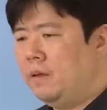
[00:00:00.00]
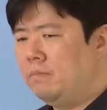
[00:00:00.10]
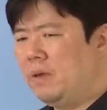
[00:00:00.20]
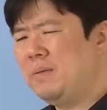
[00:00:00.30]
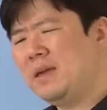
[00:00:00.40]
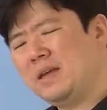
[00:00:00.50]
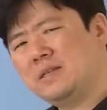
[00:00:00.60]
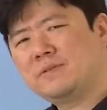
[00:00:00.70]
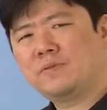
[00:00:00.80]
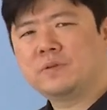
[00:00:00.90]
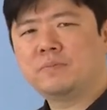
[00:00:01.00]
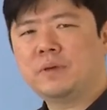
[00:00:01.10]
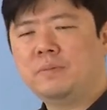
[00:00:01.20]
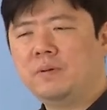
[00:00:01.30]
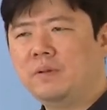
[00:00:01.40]
Maybe it is for some
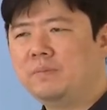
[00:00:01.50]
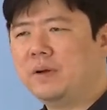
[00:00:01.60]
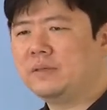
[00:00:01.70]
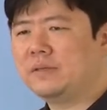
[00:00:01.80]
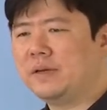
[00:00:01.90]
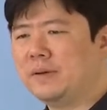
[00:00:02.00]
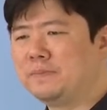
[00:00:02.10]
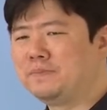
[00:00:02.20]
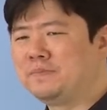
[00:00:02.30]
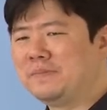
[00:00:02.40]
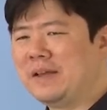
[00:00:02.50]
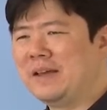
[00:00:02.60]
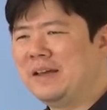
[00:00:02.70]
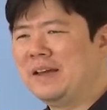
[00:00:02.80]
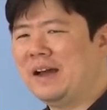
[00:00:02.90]
people, but
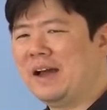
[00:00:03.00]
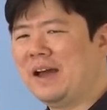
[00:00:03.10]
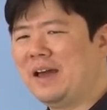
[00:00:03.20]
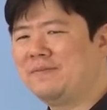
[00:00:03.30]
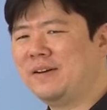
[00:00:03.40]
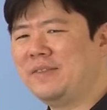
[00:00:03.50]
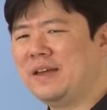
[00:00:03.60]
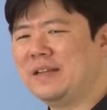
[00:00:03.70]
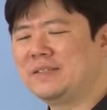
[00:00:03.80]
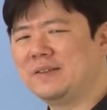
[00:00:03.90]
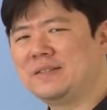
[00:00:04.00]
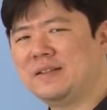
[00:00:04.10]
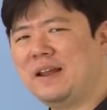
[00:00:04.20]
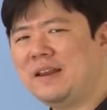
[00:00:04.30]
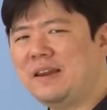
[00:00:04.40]
I find that it's
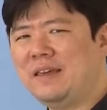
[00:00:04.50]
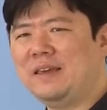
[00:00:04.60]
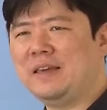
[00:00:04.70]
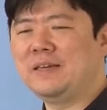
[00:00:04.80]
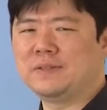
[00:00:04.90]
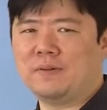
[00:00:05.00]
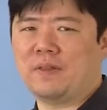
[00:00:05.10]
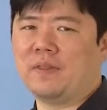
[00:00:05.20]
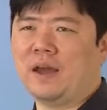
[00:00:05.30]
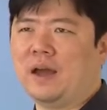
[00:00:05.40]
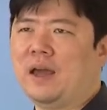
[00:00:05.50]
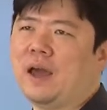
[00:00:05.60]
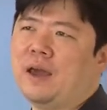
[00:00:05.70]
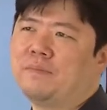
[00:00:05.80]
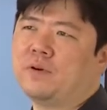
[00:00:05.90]
slightly easier than that.
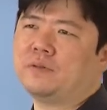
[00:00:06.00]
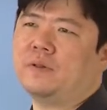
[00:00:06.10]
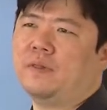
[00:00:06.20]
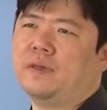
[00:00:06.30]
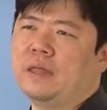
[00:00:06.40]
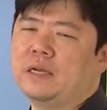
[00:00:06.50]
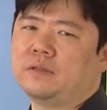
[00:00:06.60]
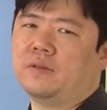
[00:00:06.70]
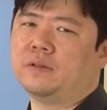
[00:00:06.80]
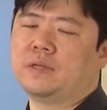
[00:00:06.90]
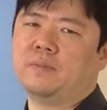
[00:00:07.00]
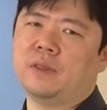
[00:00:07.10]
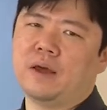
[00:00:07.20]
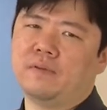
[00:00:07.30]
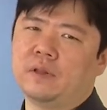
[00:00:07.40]
I personally think that it's on the
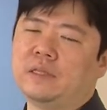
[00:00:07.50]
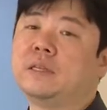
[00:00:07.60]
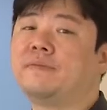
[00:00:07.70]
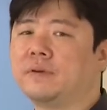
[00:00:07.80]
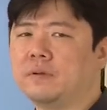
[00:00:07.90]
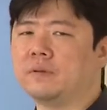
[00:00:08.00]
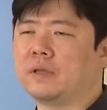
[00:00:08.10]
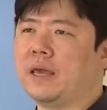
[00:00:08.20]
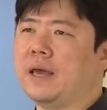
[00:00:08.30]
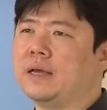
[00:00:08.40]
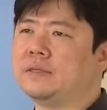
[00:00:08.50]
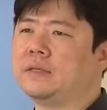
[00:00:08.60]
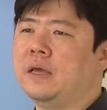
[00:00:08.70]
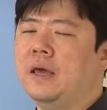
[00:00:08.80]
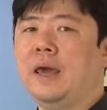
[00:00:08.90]
same level in difficulty
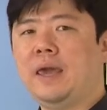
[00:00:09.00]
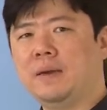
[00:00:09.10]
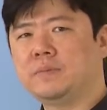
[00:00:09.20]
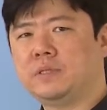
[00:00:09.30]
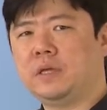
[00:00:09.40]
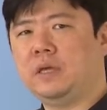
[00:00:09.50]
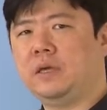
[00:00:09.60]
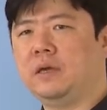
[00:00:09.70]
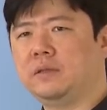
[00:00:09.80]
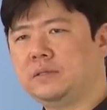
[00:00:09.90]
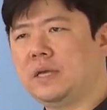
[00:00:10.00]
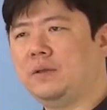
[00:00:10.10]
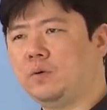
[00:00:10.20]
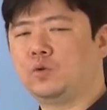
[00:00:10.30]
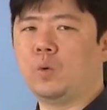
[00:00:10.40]
as AMC
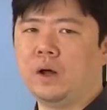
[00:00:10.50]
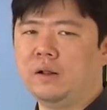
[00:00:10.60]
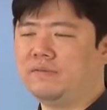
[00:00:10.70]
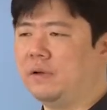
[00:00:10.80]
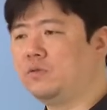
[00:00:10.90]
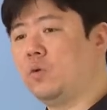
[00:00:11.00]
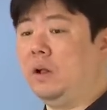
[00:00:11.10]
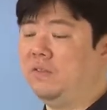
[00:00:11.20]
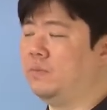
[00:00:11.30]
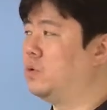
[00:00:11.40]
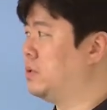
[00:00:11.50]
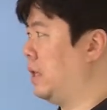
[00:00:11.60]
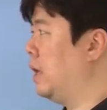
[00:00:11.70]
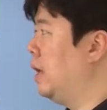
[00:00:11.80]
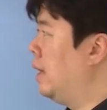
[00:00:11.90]
10 or 12
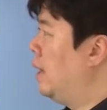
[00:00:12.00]
mostly.